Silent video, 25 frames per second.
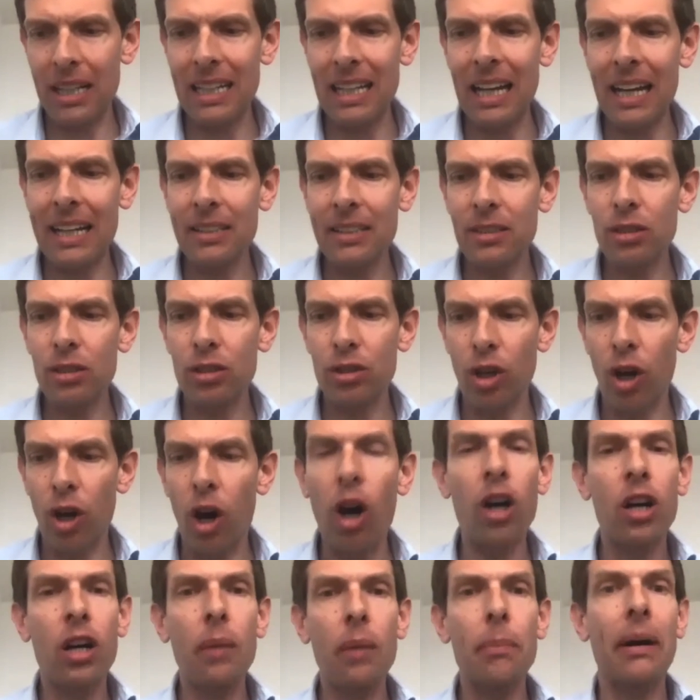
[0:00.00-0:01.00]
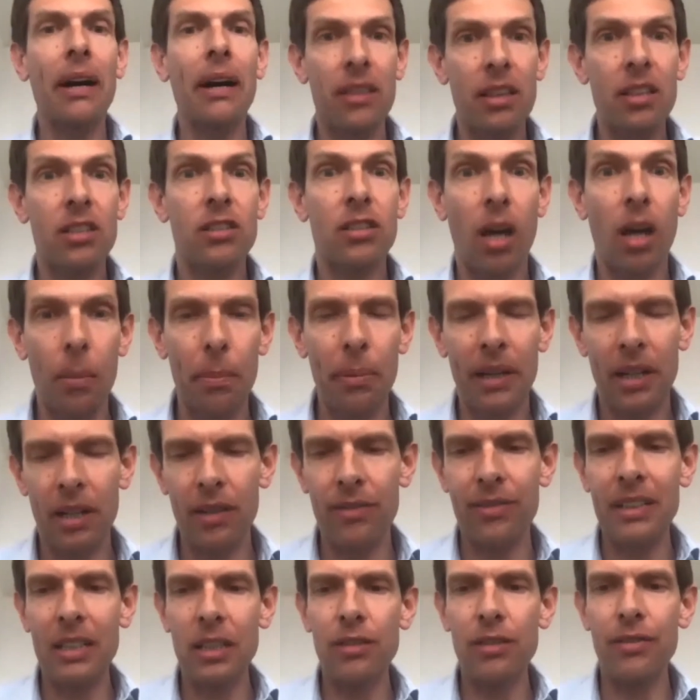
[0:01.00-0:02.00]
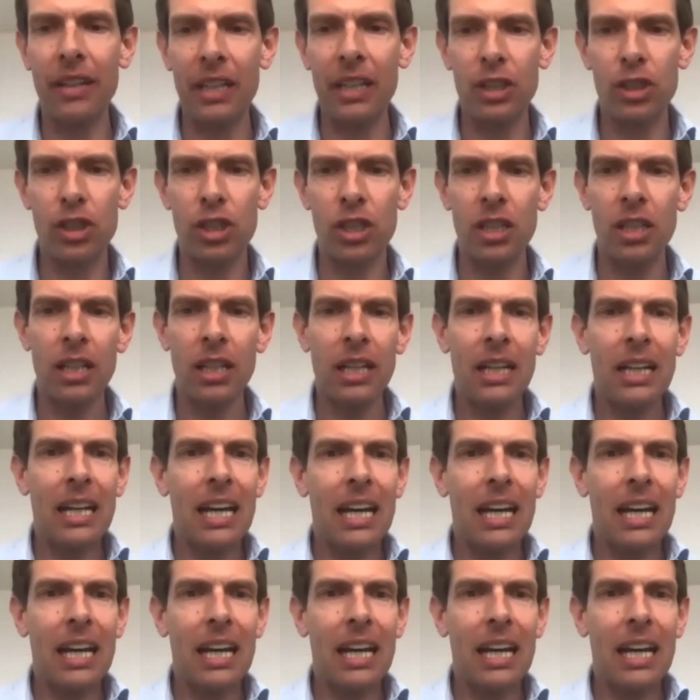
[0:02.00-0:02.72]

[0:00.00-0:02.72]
I'd like to talk about the topic of innovation.